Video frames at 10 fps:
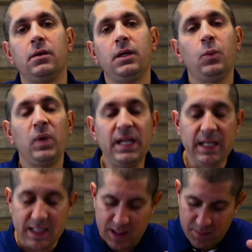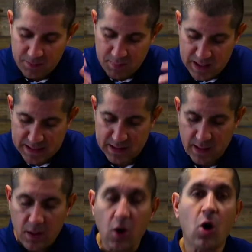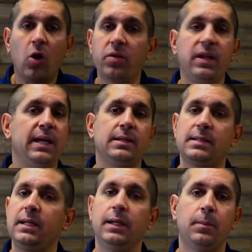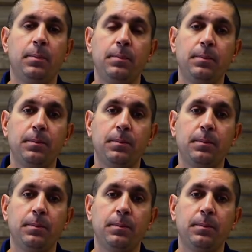And we need to commit all things to Him.